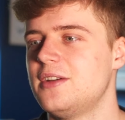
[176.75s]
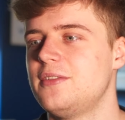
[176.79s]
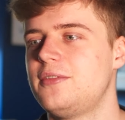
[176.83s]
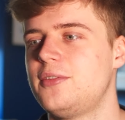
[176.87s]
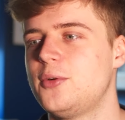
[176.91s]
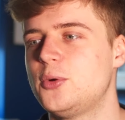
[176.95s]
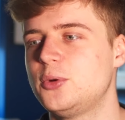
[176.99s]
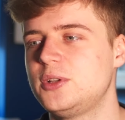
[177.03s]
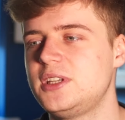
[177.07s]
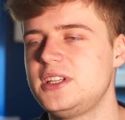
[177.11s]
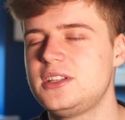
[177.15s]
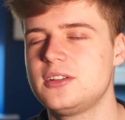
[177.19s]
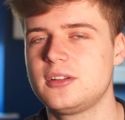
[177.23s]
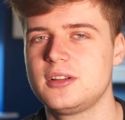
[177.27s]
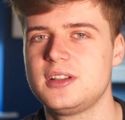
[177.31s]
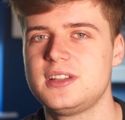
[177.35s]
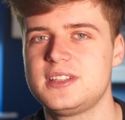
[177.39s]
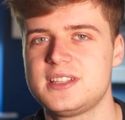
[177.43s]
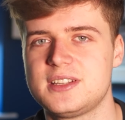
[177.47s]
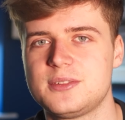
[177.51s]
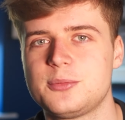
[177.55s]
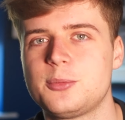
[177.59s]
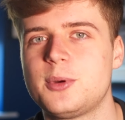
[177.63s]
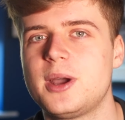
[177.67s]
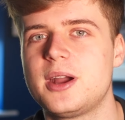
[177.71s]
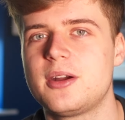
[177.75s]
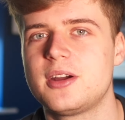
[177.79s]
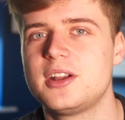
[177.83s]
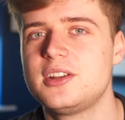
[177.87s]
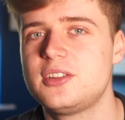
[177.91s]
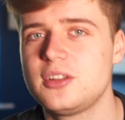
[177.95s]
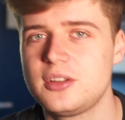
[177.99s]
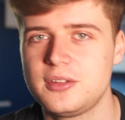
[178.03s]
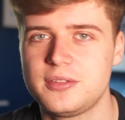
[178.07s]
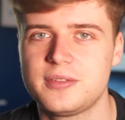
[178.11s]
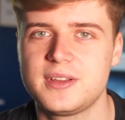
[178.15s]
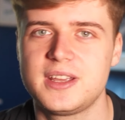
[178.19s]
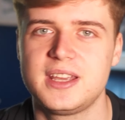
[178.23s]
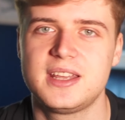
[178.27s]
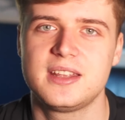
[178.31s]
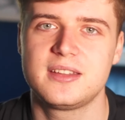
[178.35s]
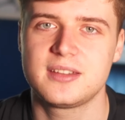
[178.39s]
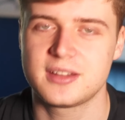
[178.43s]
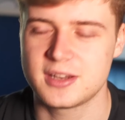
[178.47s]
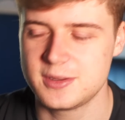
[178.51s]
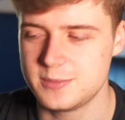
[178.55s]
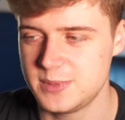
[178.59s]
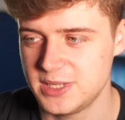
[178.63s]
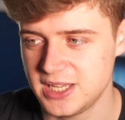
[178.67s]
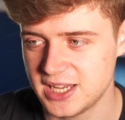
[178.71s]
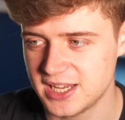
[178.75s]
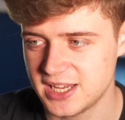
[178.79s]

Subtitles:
$40 is where I do think it's going to be